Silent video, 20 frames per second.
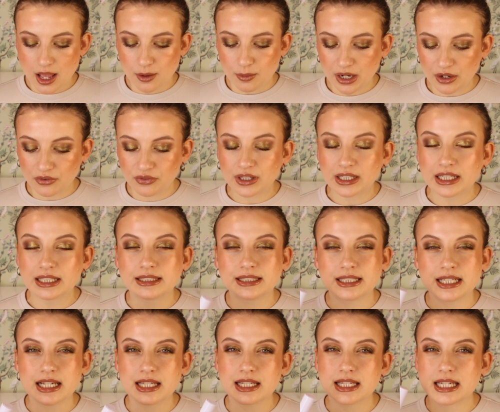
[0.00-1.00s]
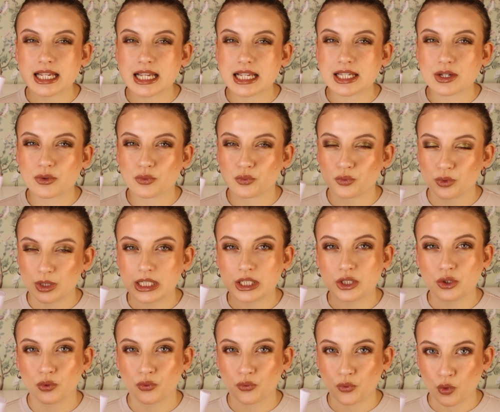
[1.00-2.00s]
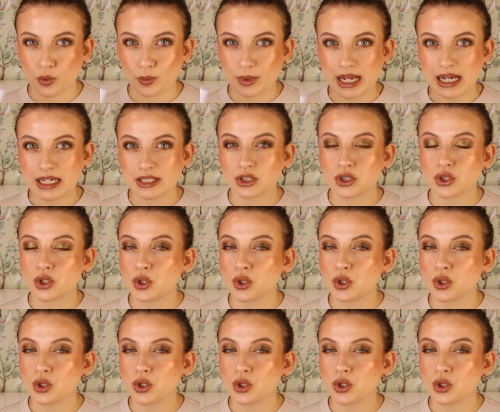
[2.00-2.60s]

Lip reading: But I feel like this is a really good formula